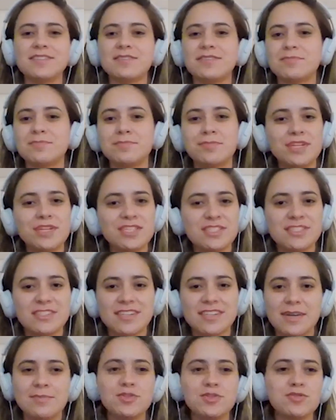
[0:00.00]
much
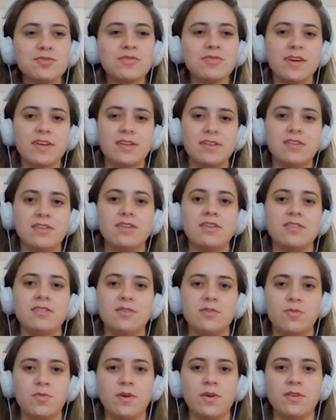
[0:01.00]
time to find
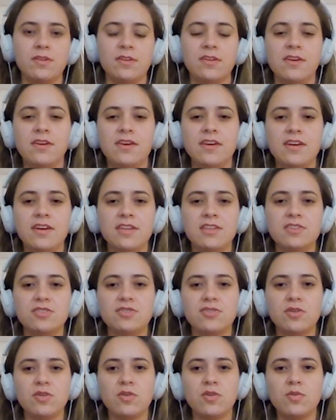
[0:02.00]
another one.
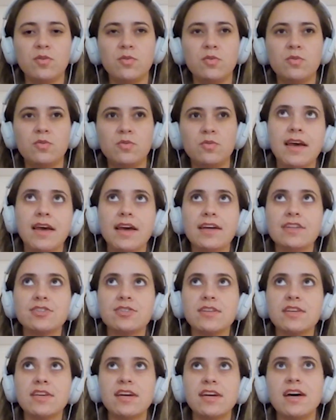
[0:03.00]
So
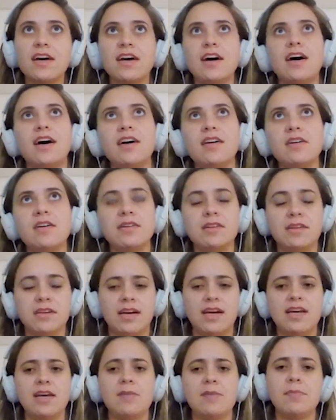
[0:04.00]
actually I
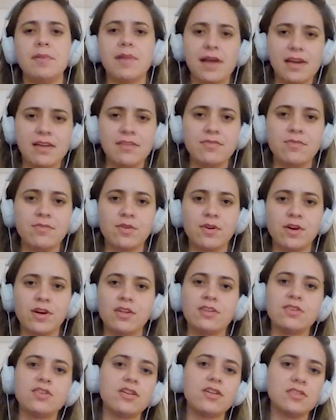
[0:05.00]
applied for
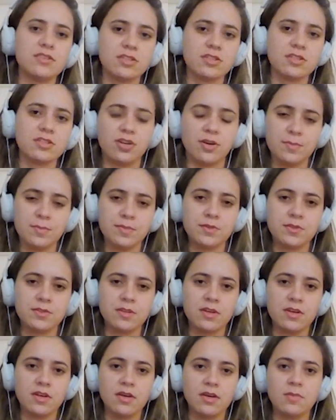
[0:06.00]
another jobs
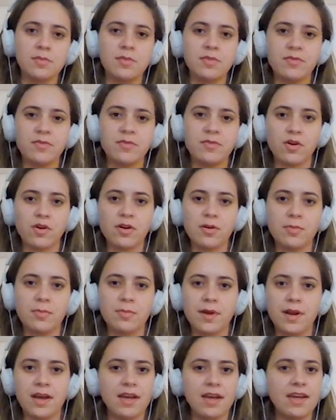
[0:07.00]
before,
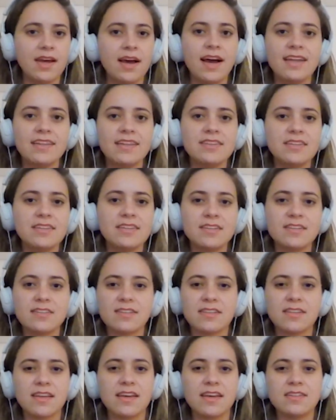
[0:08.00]
but I didn't
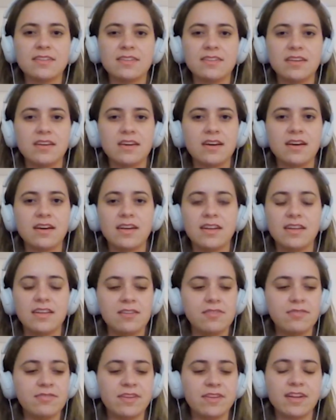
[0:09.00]
get
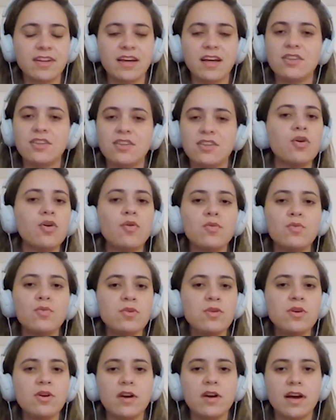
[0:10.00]
even a no
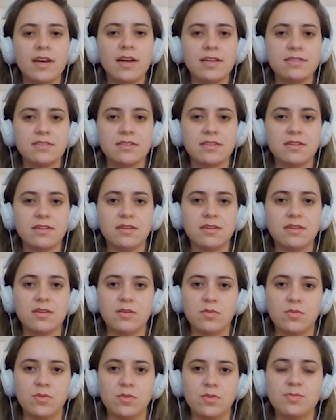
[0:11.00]
as
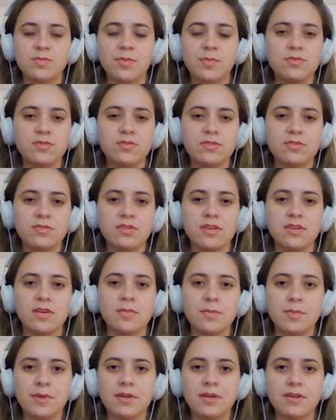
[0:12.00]
a response,
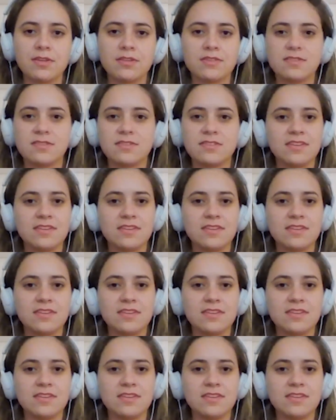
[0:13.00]
because